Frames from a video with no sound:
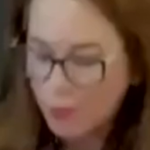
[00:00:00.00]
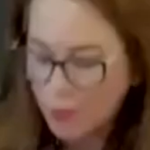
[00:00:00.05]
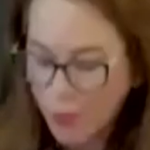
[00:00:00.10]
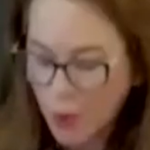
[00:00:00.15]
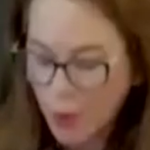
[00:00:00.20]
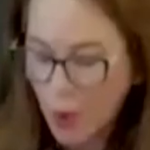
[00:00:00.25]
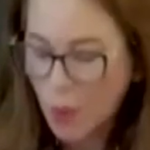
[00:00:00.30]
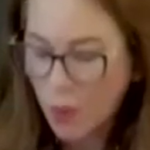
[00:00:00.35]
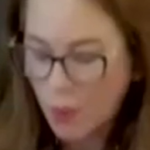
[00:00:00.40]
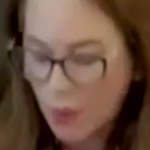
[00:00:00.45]

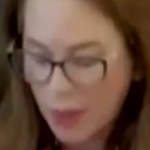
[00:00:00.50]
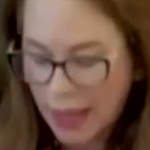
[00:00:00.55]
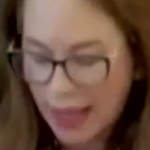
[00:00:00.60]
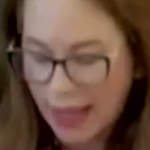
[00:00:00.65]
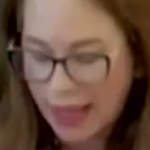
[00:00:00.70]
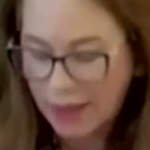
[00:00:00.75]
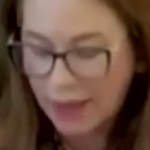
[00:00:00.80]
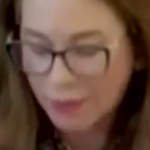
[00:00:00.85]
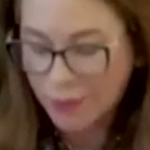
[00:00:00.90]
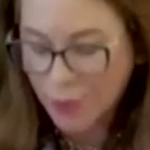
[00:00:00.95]

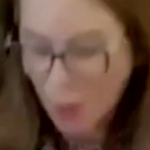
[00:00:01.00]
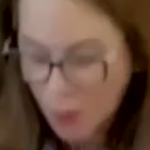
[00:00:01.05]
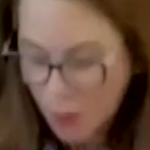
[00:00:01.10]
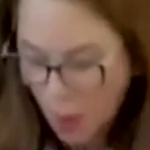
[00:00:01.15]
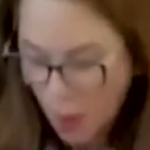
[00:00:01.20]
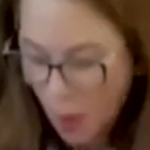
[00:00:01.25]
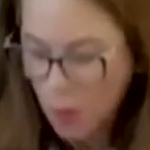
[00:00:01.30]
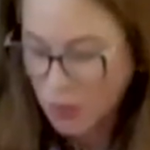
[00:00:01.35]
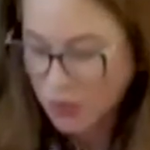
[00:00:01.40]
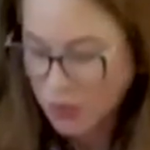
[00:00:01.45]

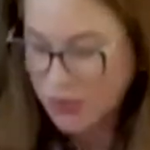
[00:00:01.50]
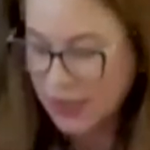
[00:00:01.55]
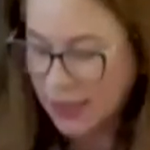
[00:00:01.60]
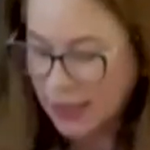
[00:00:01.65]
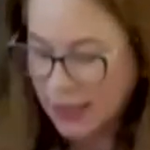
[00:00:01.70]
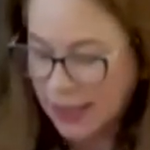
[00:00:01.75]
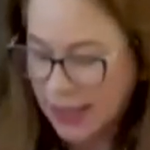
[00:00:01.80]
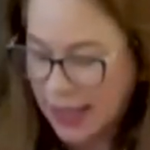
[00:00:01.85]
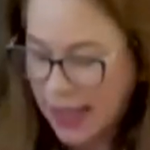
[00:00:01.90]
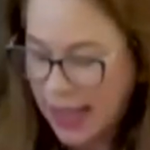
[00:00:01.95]

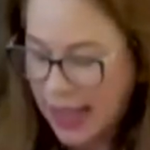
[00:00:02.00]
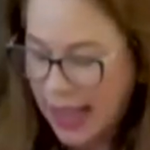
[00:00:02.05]
proposing